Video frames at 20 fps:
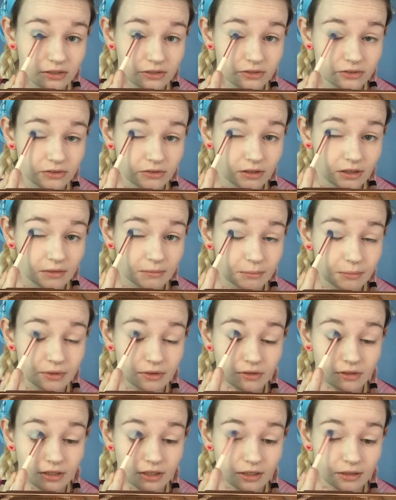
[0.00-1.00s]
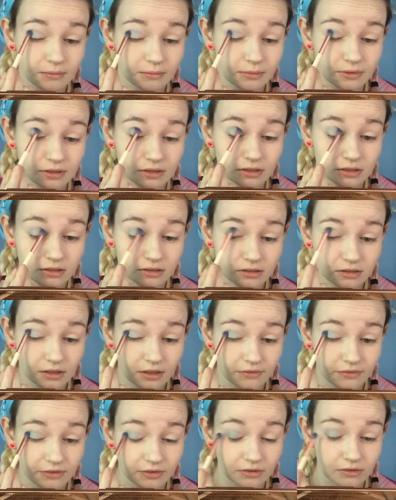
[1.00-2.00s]
Try and build it up because I
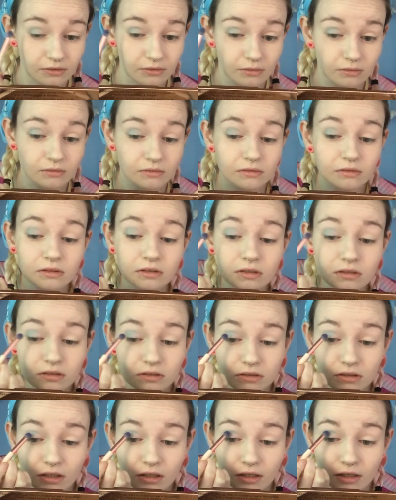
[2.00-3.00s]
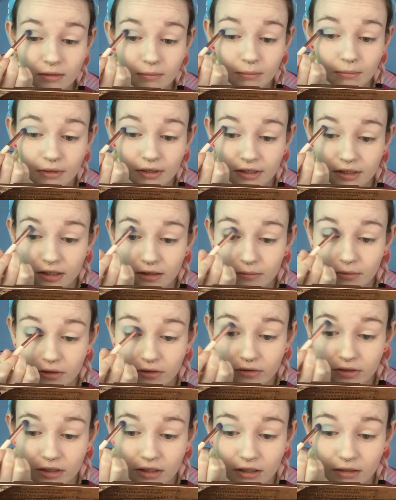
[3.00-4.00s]
feel like it might need
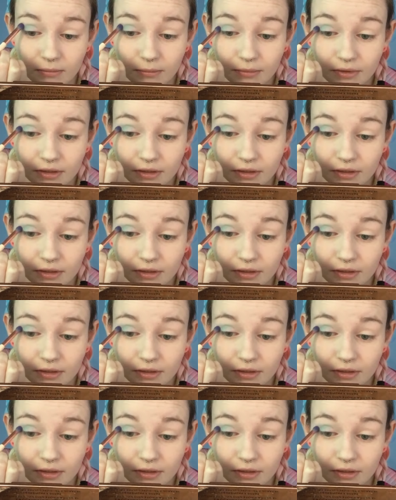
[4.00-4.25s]
building up.